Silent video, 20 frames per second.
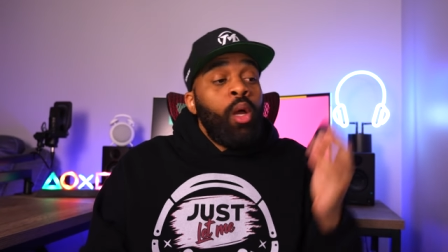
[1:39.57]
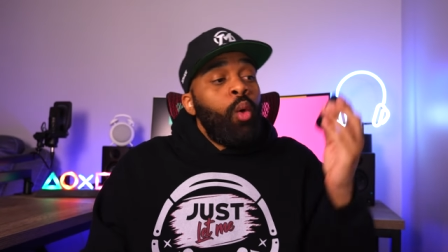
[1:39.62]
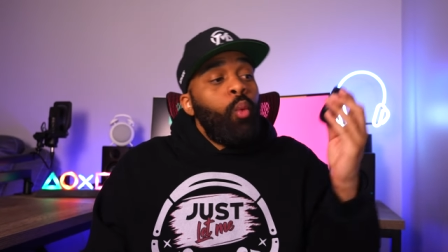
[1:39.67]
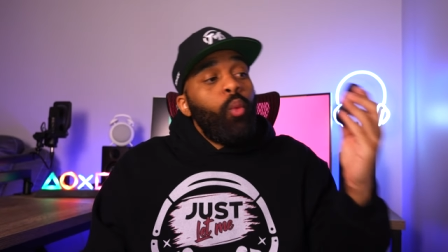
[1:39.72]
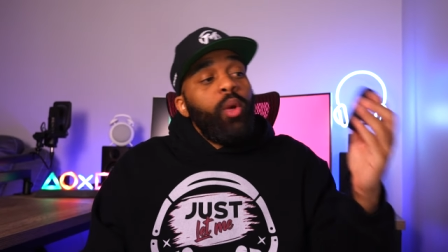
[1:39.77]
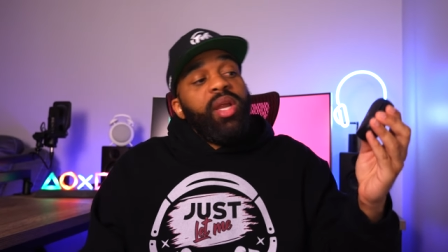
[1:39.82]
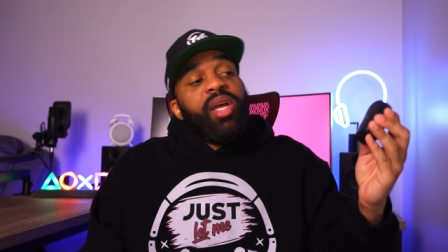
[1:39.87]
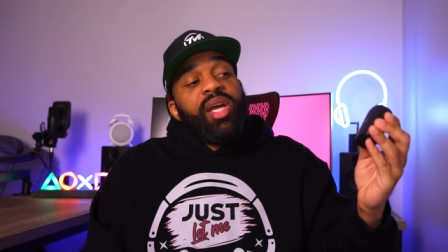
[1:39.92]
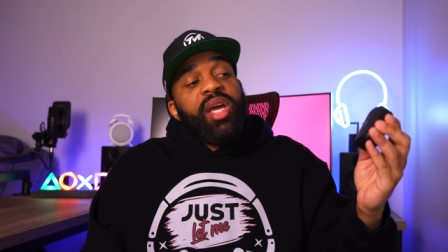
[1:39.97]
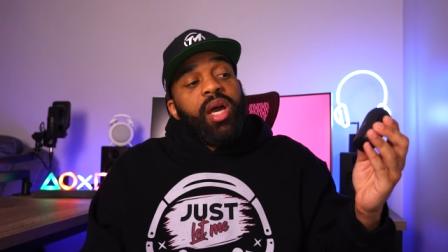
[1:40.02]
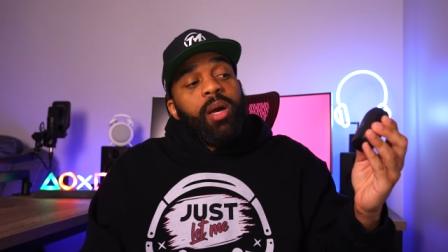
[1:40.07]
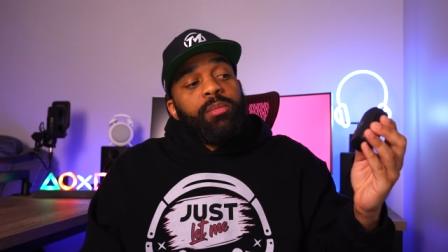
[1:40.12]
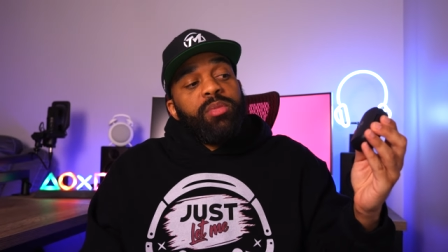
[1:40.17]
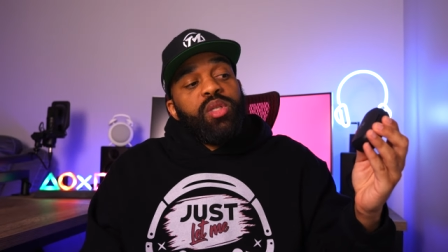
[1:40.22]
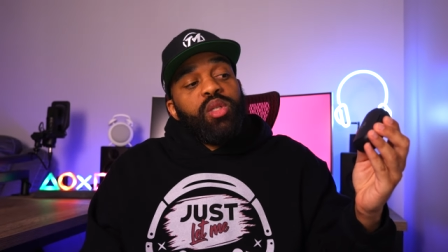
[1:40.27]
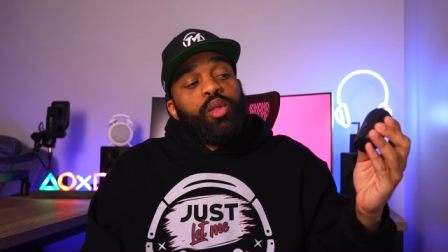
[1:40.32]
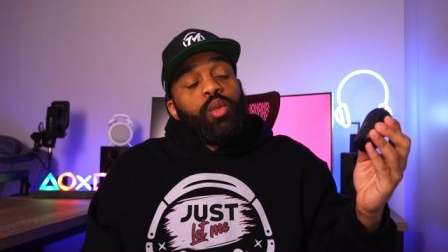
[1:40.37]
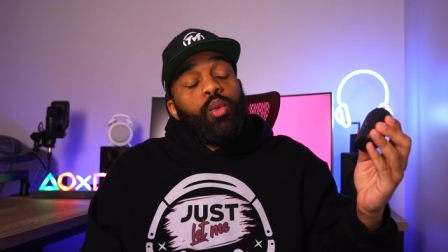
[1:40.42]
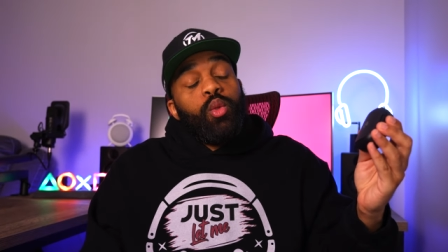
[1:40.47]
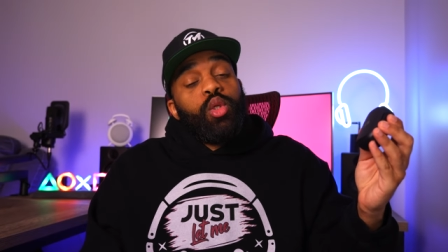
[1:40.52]
when it comes
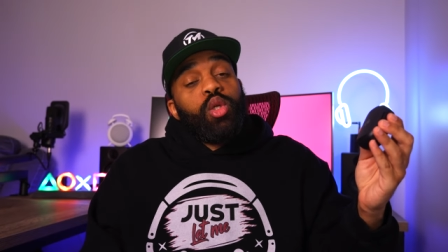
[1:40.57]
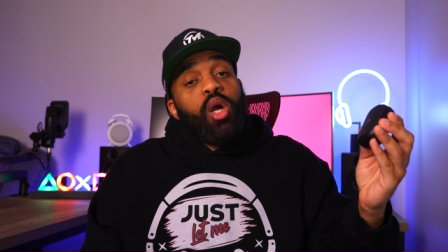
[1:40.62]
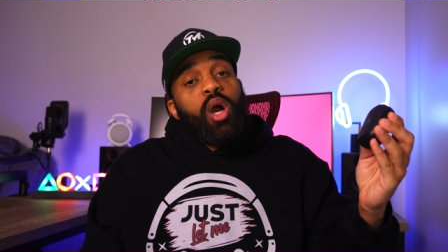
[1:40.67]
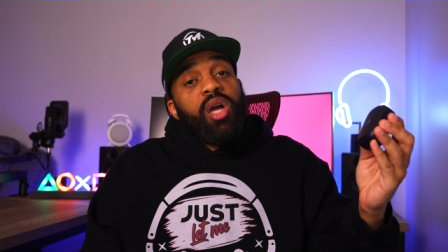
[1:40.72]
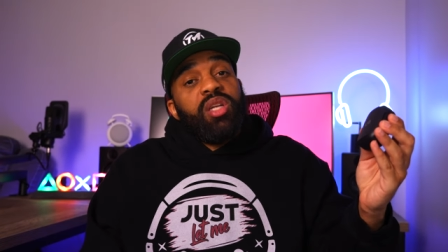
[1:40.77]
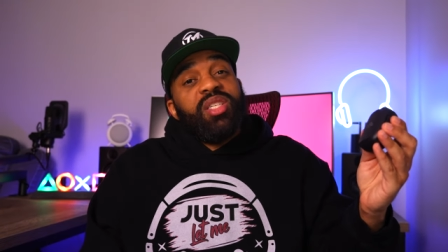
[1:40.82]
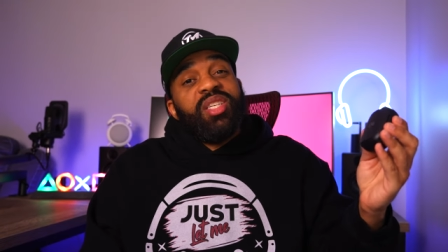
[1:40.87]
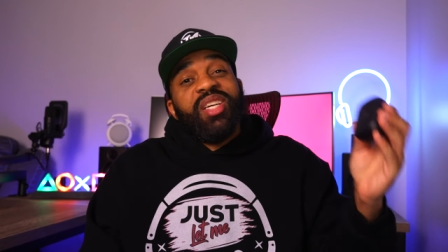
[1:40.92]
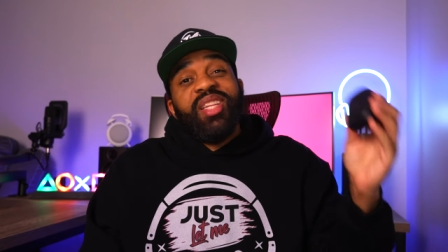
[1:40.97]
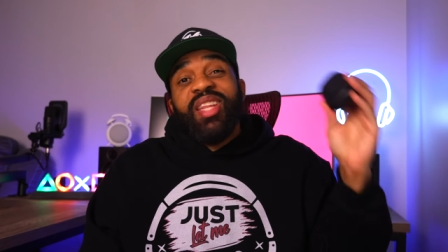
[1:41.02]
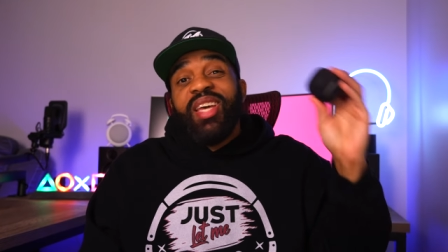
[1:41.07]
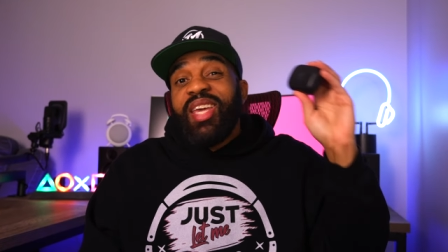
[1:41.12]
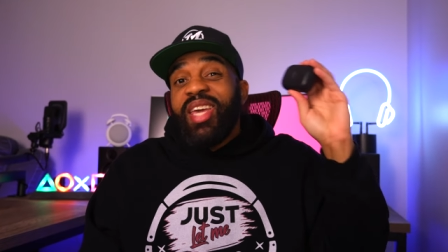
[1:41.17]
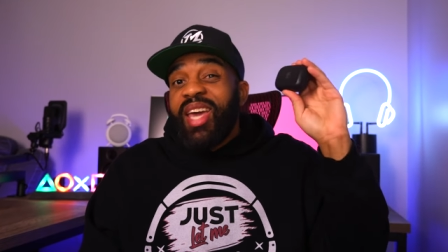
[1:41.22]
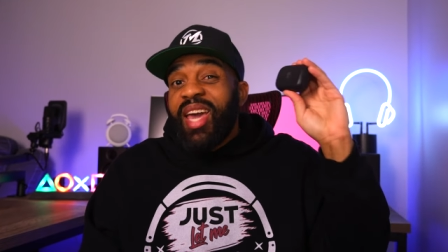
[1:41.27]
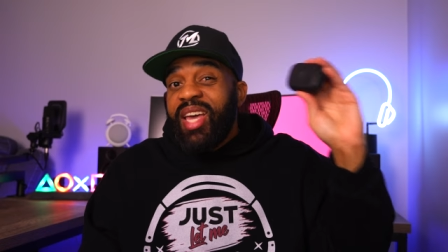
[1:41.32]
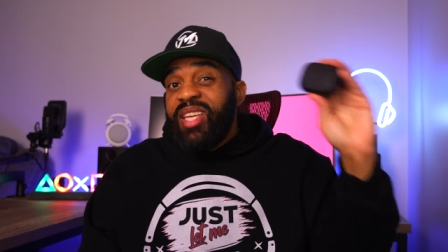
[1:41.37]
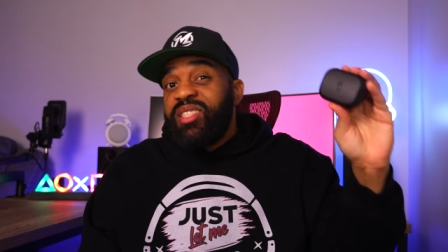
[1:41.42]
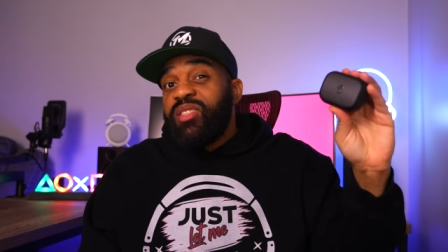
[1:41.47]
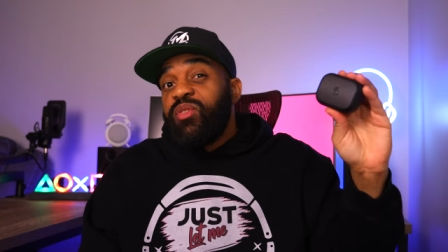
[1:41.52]
to charging the
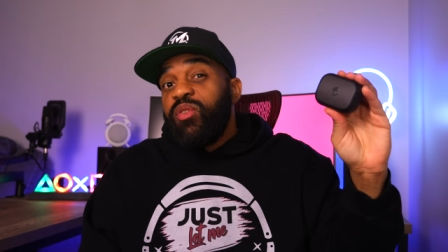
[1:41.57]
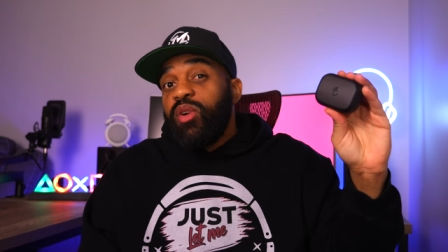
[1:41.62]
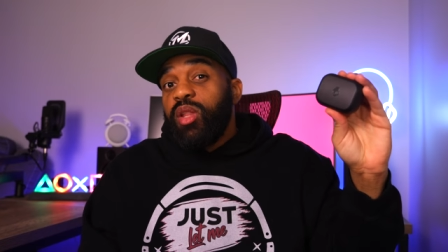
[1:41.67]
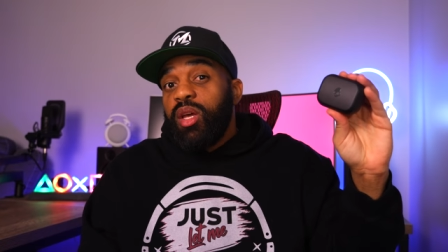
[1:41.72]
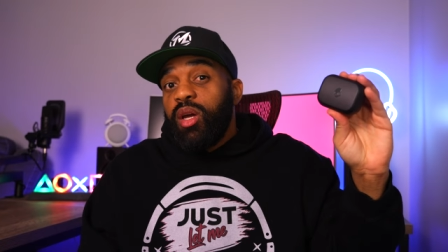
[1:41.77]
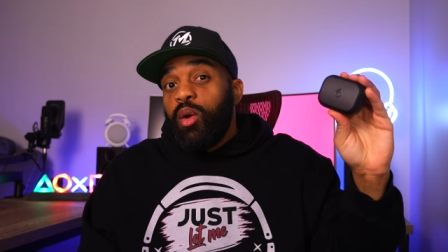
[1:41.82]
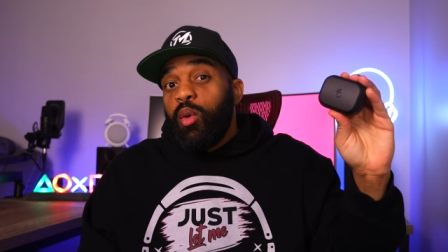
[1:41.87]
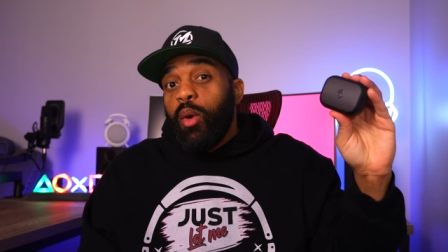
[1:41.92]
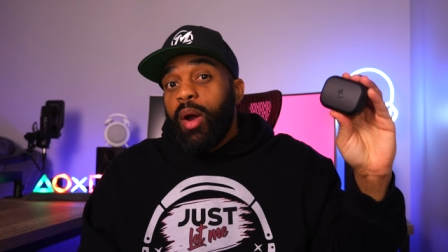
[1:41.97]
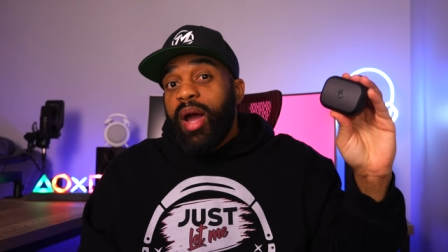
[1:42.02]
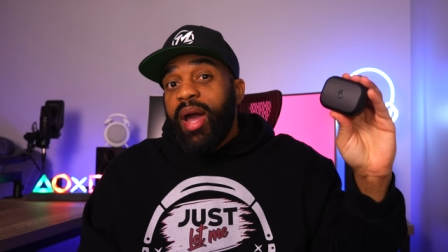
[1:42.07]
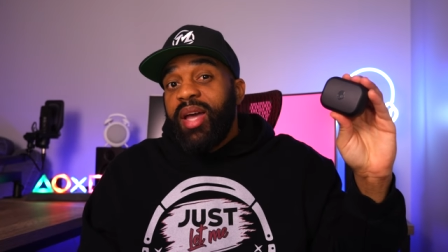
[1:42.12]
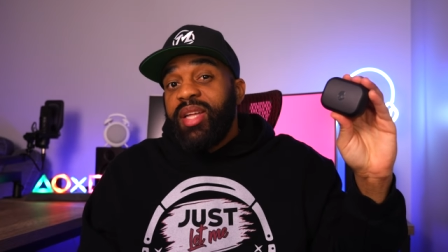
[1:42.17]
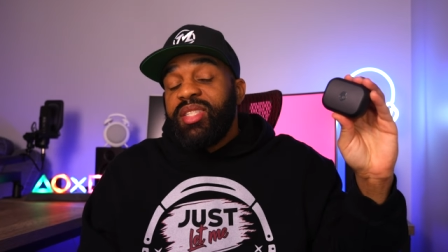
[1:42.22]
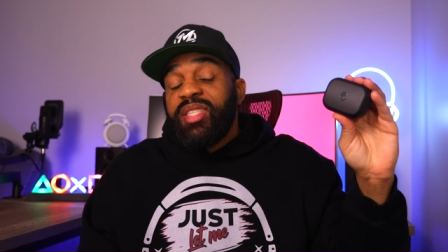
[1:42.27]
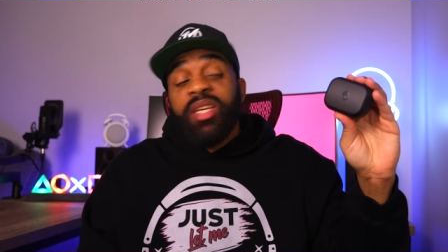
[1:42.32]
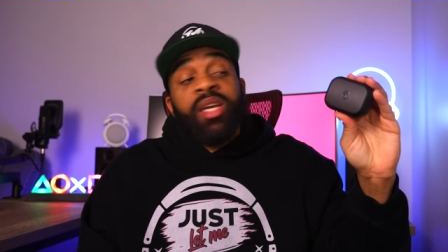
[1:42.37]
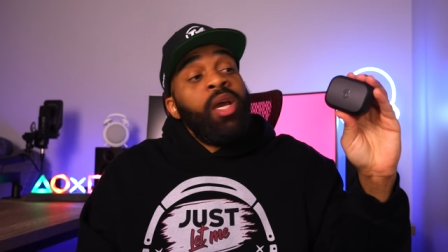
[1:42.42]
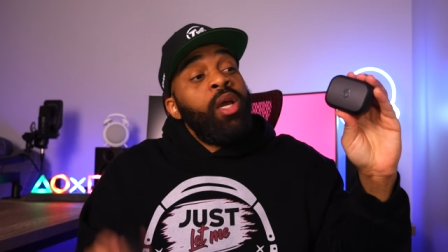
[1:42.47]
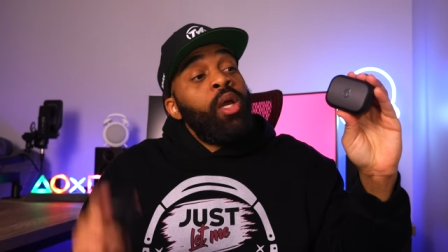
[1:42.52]
case for the grind,